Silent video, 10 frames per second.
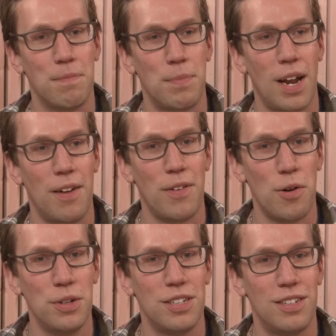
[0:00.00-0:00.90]
but i've
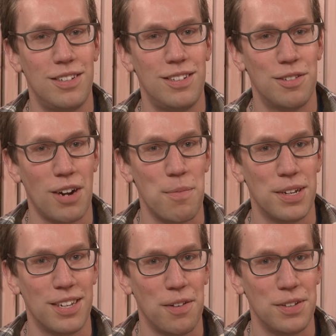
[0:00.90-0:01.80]
always described
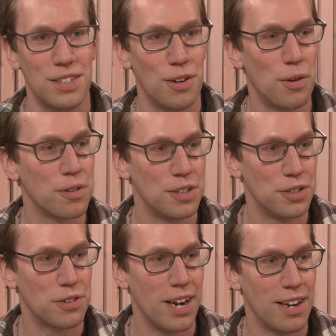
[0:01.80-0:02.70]
myself as an owner in
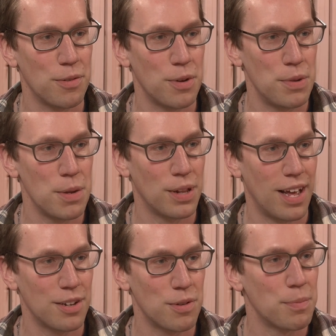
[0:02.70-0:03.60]
training when people
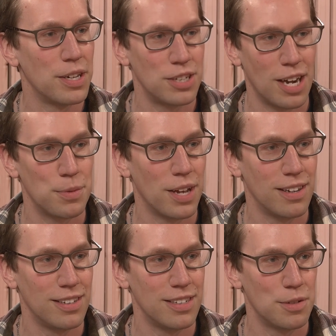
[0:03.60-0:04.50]
ask what my job
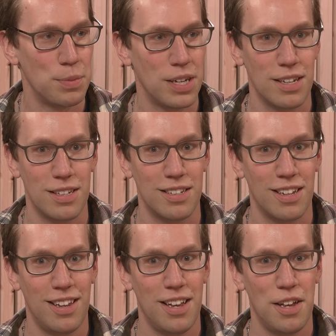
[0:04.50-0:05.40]
title is because
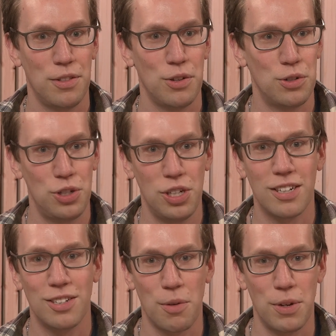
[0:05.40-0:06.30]
there's
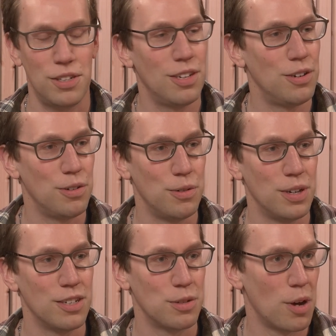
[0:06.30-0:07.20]
just so much to do
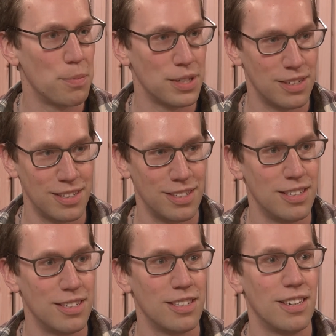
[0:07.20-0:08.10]
in small
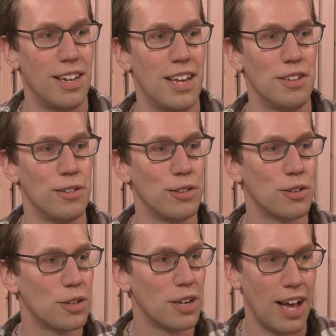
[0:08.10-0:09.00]
businesses as you
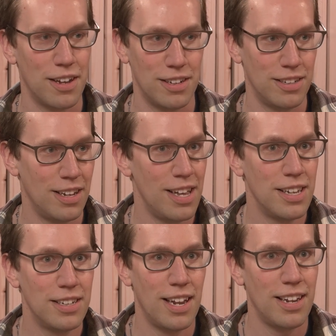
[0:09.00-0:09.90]
learn how to
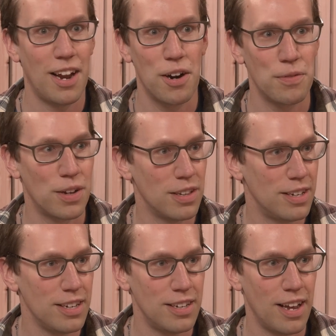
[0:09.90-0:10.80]
take care of all the
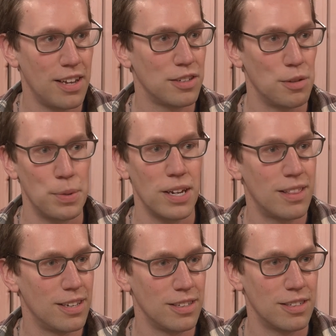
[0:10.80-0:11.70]
details, the big
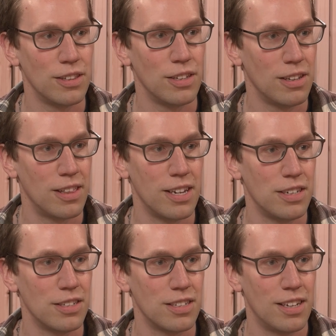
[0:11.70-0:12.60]
things, the little
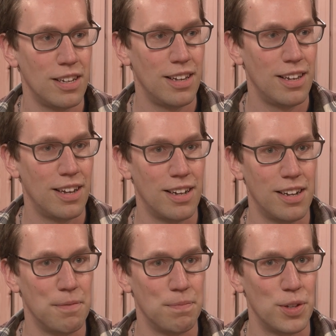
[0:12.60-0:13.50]
things.
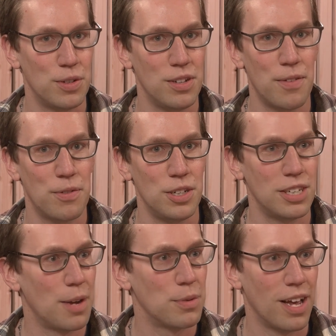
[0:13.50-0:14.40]
Um, there's never a
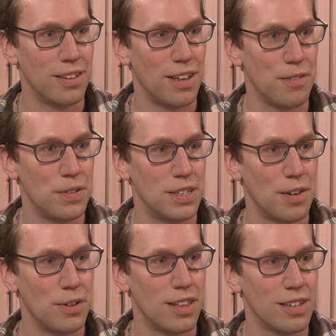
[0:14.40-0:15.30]
job title that fits
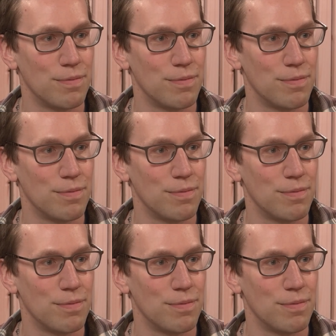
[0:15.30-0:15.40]
everything.